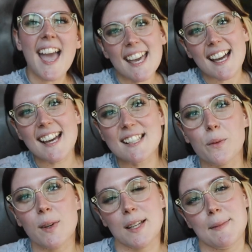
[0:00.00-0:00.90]
Hey guys,
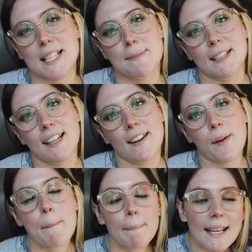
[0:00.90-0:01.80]
welcome back to my
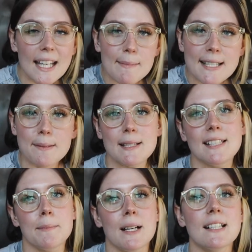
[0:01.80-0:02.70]
channel. My name is
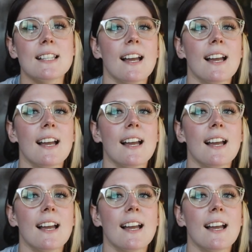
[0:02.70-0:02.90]
Misty Moss.